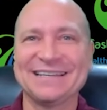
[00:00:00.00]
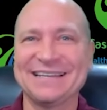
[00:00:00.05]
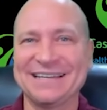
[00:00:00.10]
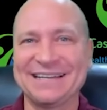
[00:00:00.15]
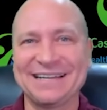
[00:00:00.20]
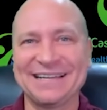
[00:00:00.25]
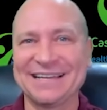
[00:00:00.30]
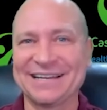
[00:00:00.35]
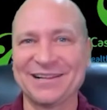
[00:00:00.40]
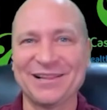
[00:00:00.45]

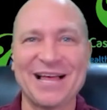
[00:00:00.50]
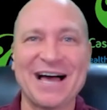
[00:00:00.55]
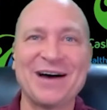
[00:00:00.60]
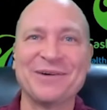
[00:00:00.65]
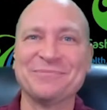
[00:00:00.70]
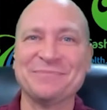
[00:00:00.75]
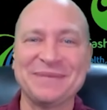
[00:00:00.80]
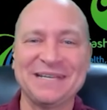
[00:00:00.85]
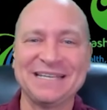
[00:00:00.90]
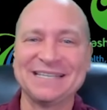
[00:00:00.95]
It
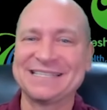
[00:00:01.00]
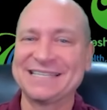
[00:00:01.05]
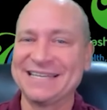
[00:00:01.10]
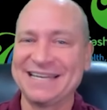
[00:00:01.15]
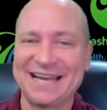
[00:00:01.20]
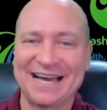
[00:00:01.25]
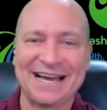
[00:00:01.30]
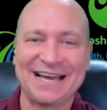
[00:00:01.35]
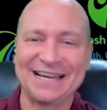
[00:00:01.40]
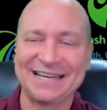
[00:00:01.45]
allowed me to
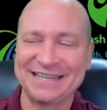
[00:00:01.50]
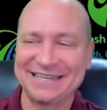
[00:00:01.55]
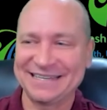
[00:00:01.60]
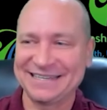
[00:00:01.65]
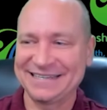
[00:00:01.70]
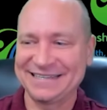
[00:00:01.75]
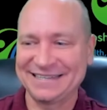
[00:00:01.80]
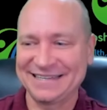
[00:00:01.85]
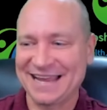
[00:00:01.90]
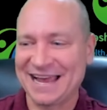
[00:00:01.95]
not
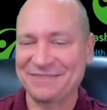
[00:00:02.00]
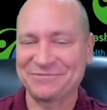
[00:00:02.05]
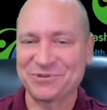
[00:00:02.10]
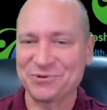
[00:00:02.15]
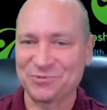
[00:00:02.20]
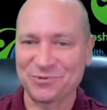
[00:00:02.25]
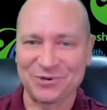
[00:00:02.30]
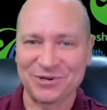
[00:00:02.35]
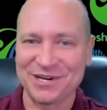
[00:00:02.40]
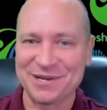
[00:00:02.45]
have to
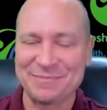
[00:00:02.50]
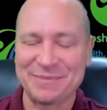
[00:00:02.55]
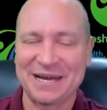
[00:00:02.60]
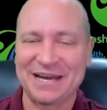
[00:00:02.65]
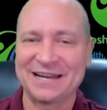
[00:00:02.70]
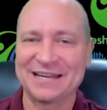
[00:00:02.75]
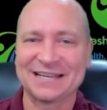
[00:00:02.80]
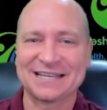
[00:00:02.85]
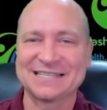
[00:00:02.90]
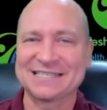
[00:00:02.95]
worry
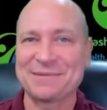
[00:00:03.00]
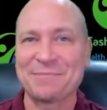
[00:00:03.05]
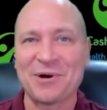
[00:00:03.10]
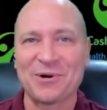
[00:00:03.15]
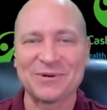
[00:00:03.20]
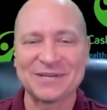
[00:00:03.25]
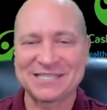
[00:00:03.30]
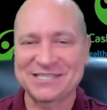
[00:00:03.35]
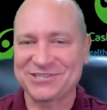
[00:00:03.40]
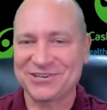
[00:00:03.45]
about it because I'm
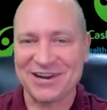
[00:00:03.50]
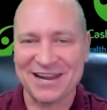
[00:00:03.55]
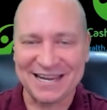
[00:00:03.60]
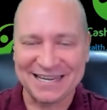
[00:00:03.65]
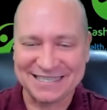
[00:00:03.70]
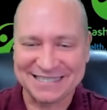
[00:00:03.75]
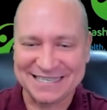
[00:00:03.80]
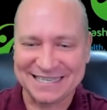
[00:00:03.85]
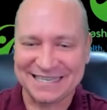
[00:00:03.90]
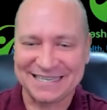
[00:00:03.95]
always
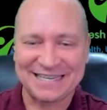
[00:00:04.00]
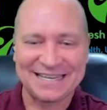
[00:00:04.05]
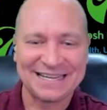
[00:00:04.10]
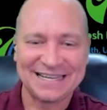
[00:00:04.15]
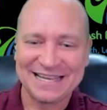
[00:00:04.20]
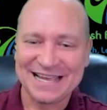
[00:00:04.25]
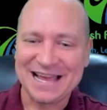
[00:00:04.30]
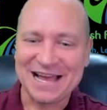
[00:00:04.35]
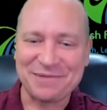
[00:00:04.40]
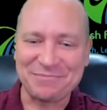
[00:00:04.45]
trying to
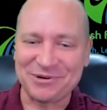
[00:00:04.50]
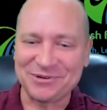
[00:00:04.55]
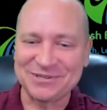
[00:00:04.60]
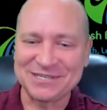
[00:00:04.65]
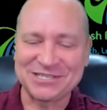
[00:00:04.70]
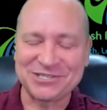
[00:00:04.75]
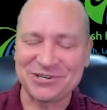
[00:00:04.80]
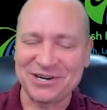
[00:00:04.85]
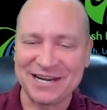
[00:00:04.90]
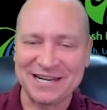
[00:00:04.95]

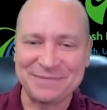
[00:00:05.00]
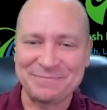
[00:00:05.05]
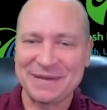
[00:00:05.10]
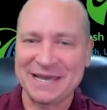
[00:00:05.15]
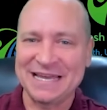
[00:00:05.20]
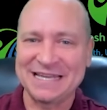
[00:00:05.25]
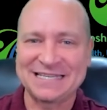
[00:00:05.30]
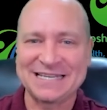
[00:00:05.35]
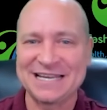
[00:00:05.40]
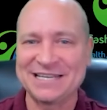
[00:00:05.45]

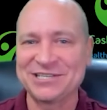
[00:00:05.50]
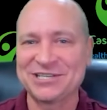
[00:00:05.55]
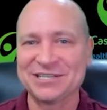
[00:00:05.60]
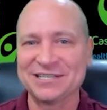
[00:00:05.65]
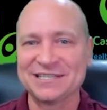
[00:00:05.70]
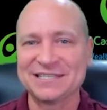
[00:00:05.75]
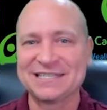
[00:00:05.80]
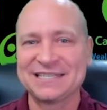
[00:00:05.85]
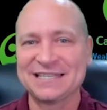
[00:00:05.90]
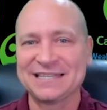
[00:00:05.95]
pay
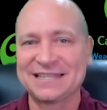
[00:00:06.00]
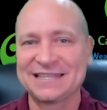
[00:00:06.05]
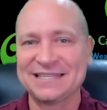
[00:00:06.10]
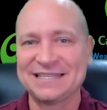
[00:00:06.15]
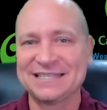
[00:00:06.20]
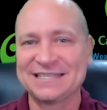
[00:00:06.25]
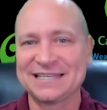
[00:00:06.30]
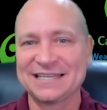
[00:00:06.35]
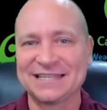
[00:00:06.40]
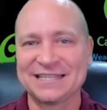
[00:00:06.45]
attention to
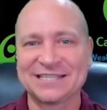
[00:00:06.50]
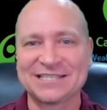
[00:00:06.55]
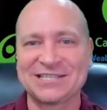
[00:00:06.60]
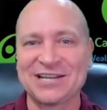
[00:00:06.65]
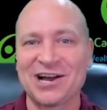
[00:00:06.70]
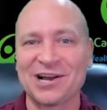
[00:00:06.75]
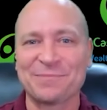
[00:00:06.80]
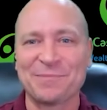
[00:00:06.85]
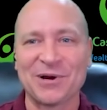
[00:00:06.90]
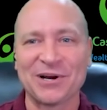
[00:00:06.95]
the
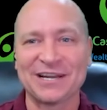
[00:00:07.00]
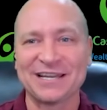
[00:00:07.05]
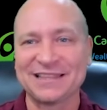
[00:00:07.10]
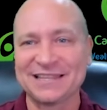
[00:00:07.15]
stock market.